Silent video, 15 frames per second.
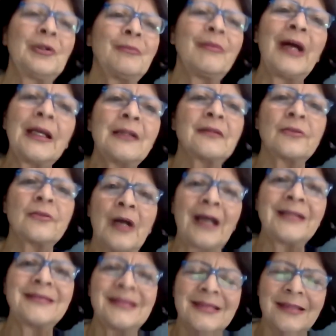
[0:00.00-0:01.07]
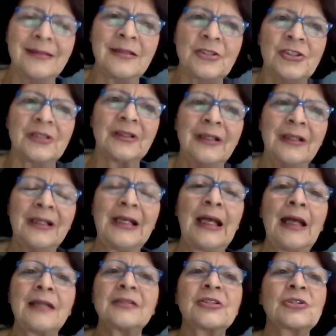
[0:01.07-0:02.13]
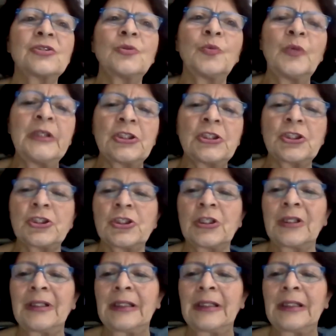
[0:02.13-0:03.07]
make the right decision as to which